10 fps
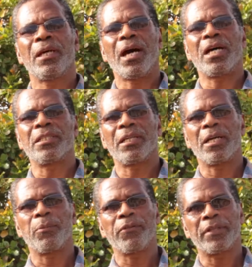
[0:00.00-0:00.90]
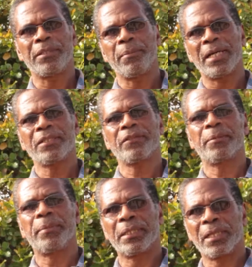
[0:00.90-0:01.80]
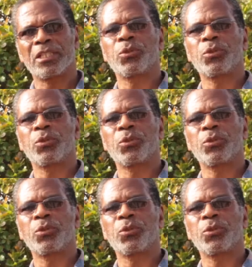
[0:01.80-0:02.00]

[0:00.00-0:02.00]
And with the demise of the Banana